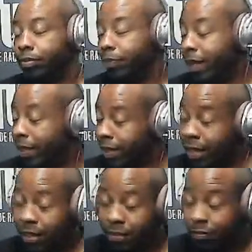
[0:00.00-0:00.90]
They
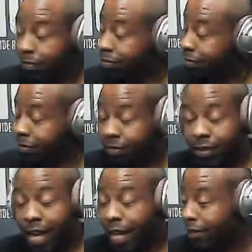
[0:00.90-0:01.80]
had the
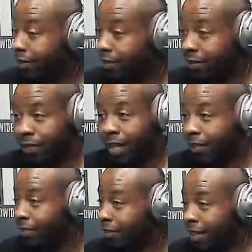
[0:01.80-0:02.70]
stacks
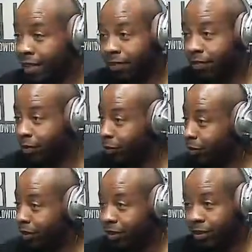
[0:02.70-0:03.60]
and stacks of food.
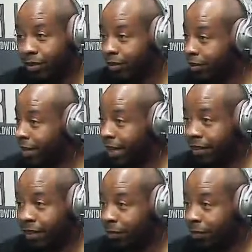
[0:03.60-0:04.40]
Stacked up.